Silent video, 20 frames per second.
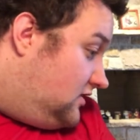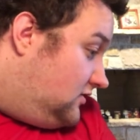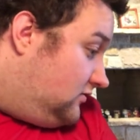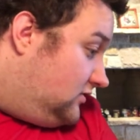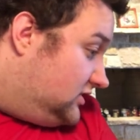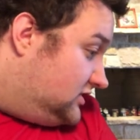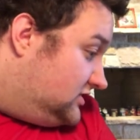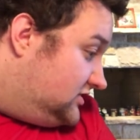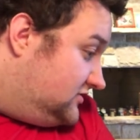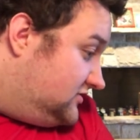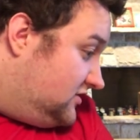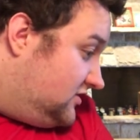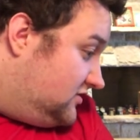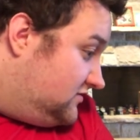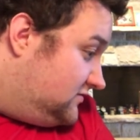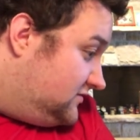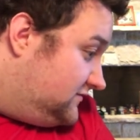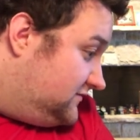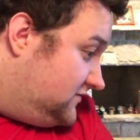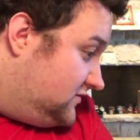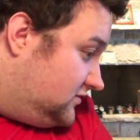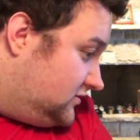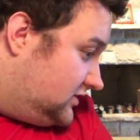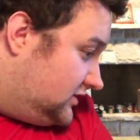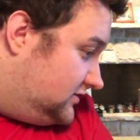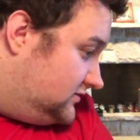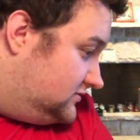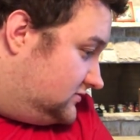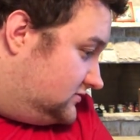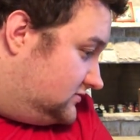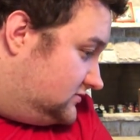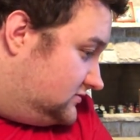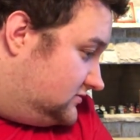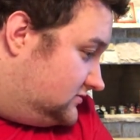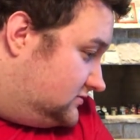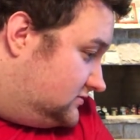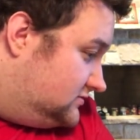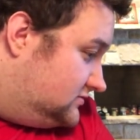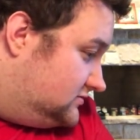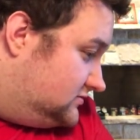walking on the hardwood floor.
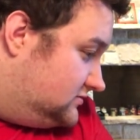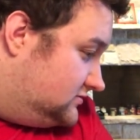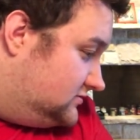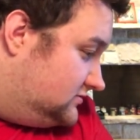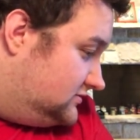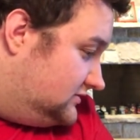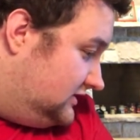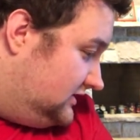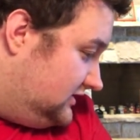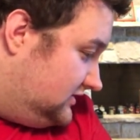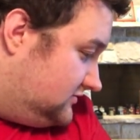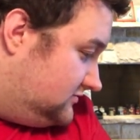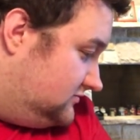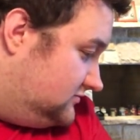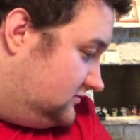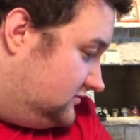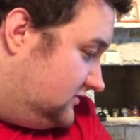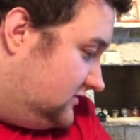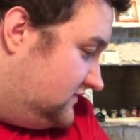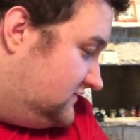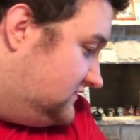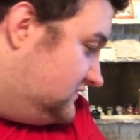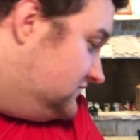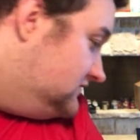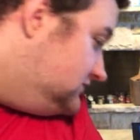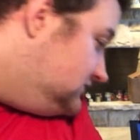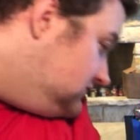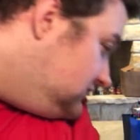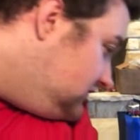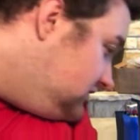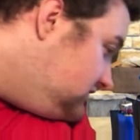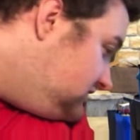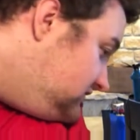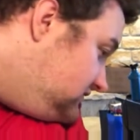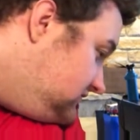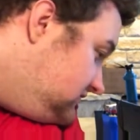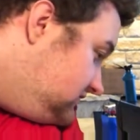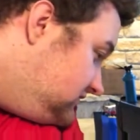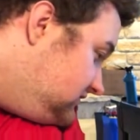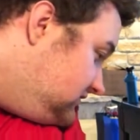Yeah, causing a, causing
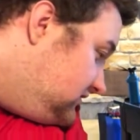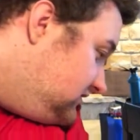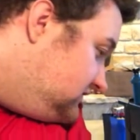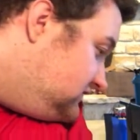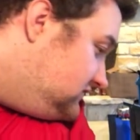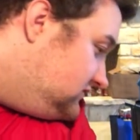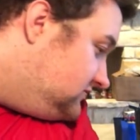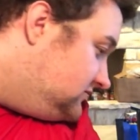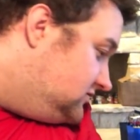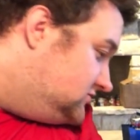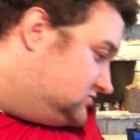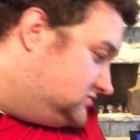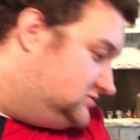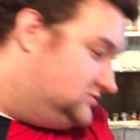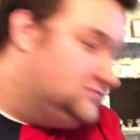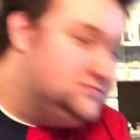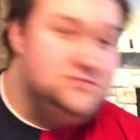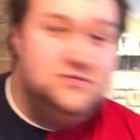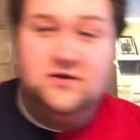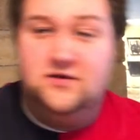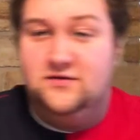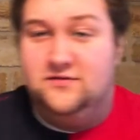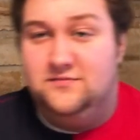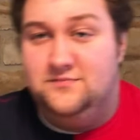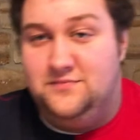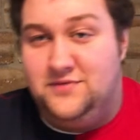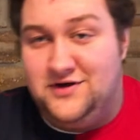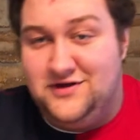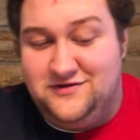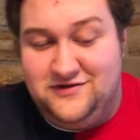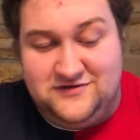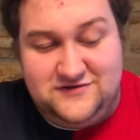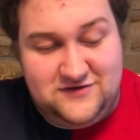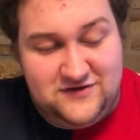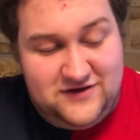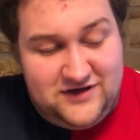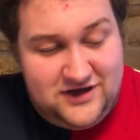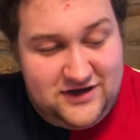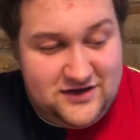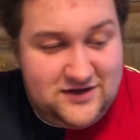a, causing a commotion. But that's
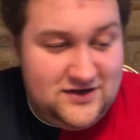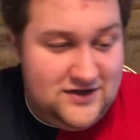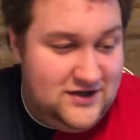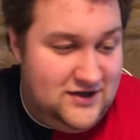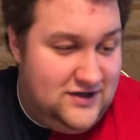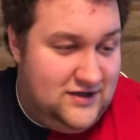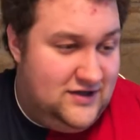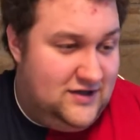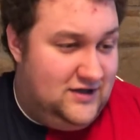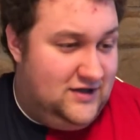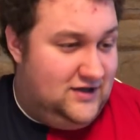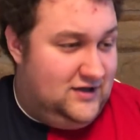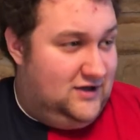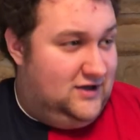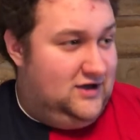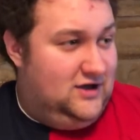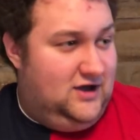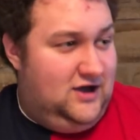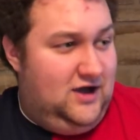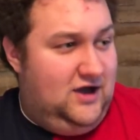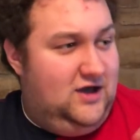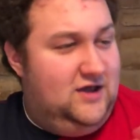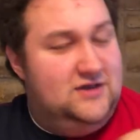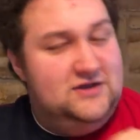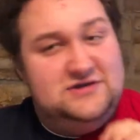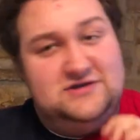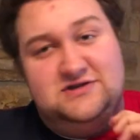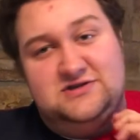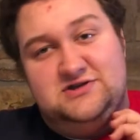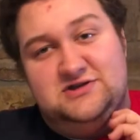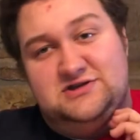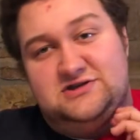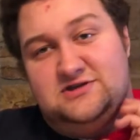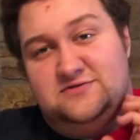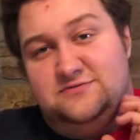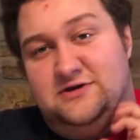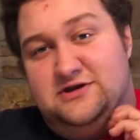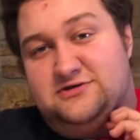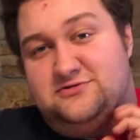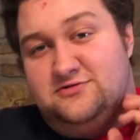okay. This is just
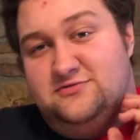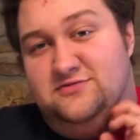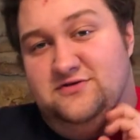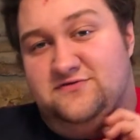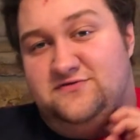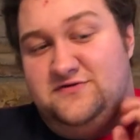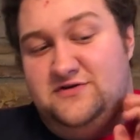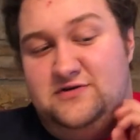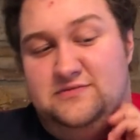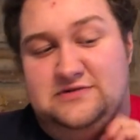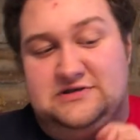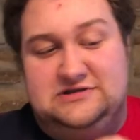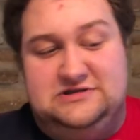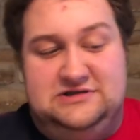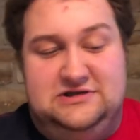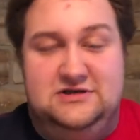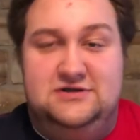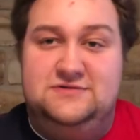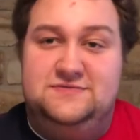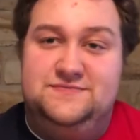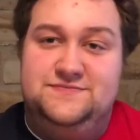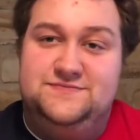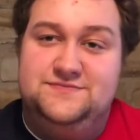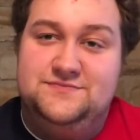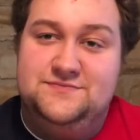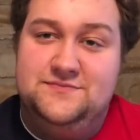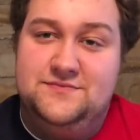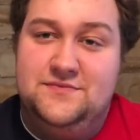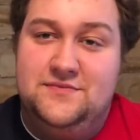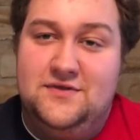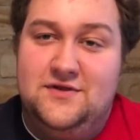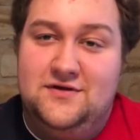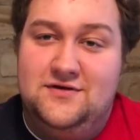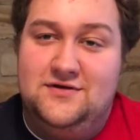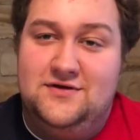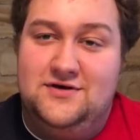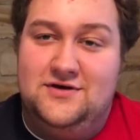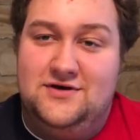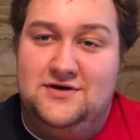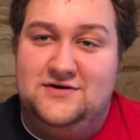the best room to film this in,
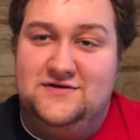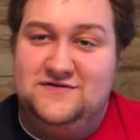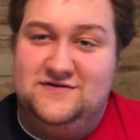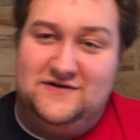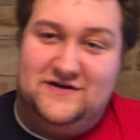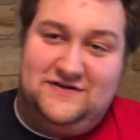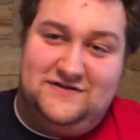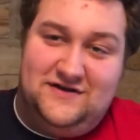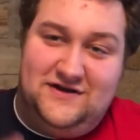because uh, I've got